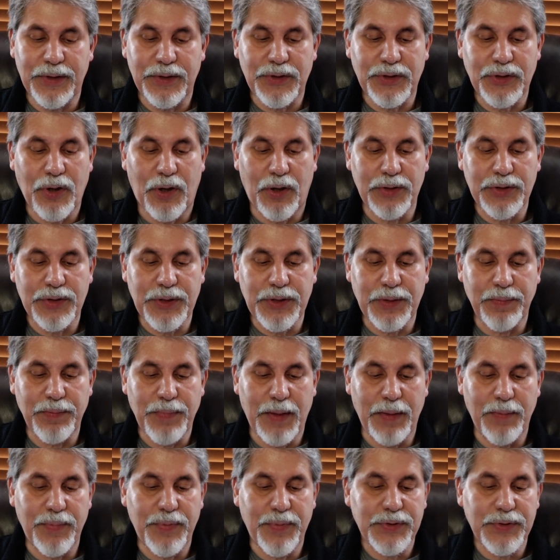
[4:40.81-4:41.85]
charging
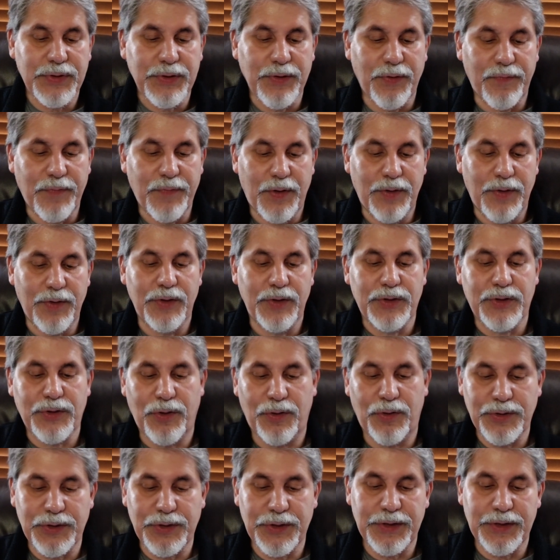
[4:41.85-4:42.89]
members of other
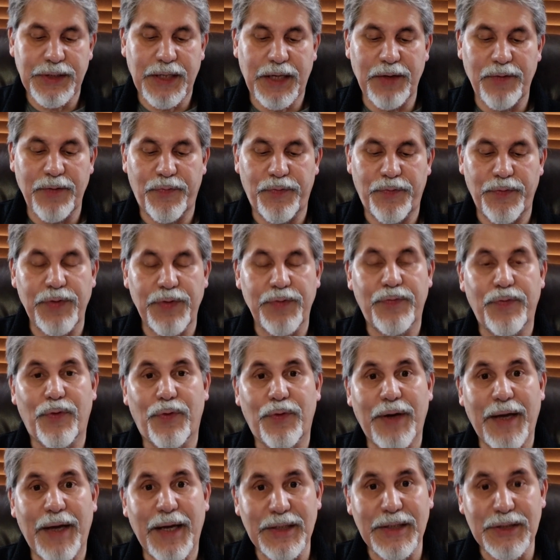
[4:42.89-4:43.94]
churches a fee
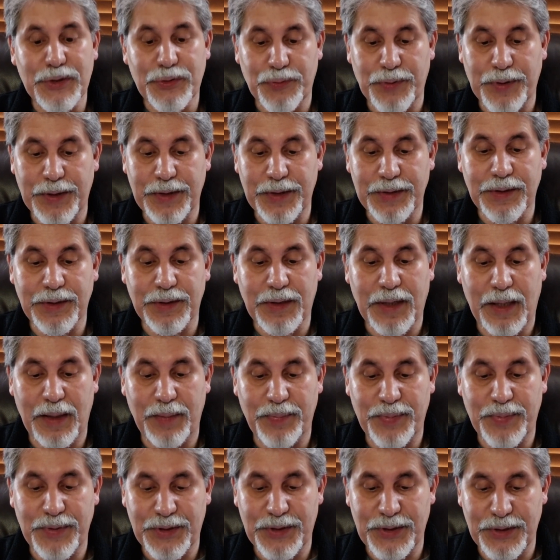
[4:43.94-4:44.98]
for entering the
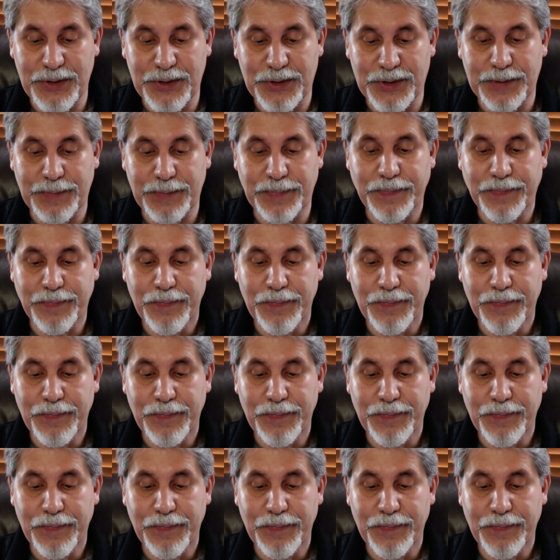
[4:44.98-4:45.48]
competition.